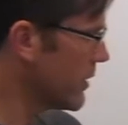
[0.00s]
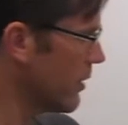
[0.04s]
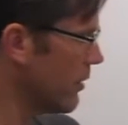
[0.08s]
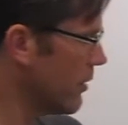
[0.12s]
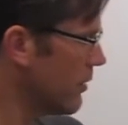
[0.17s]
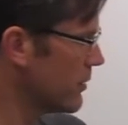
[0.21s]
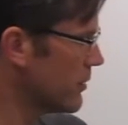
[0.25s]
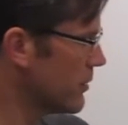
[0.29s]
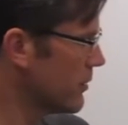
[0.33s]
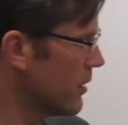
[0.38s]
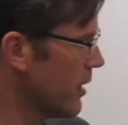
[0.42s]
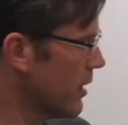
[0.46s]

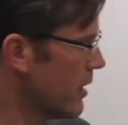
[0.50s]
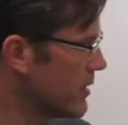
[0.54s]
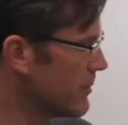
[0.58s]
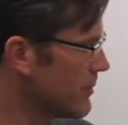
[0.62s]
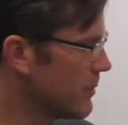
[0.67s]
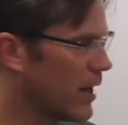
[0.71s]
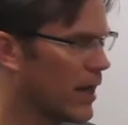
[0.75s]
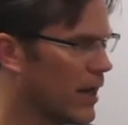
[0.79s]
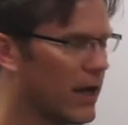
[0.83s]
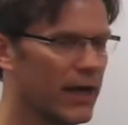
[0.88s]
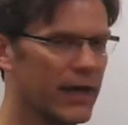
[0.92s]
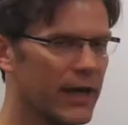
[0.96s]
characterized
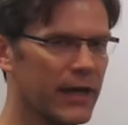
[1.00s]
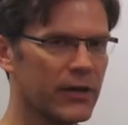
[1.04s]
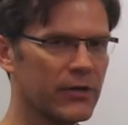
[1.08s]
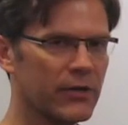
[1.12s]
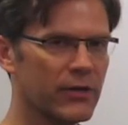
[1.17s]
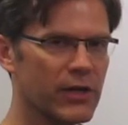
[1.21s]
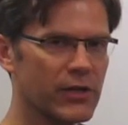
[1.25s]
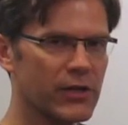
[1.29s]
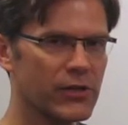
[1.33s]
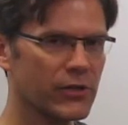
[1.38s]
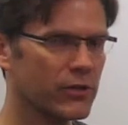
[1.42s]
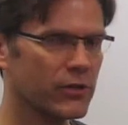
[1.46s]
by high
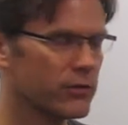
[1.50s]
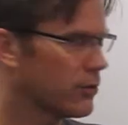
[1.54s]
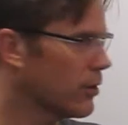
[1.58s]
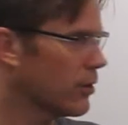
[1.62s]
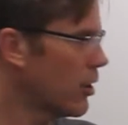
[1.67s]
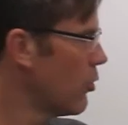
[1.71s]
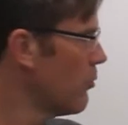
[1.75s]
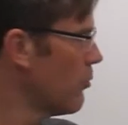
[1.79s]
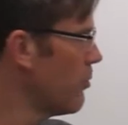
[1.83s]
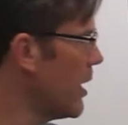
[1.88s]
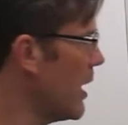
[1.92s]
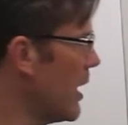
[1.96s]
aggression and
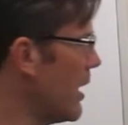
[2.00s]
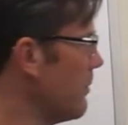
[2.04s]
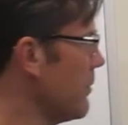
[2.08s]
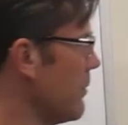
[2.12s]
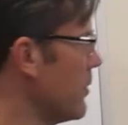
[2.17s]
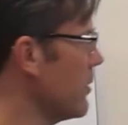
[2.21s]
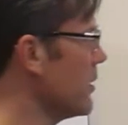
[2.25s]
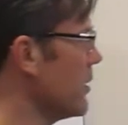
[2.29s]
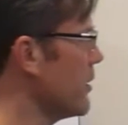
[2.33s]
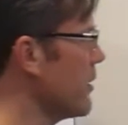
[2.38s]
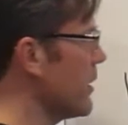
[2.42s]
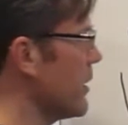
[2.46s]
low
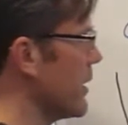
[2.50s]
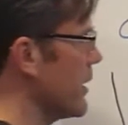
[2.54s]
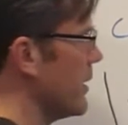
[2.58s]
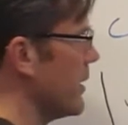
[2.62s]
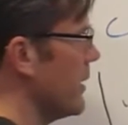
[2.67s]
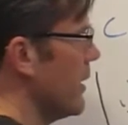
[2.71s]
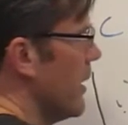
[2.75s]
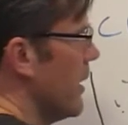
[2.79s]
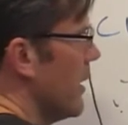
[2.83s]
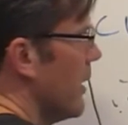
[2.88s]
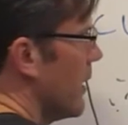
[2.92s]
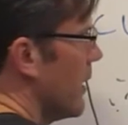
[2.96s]
popularity,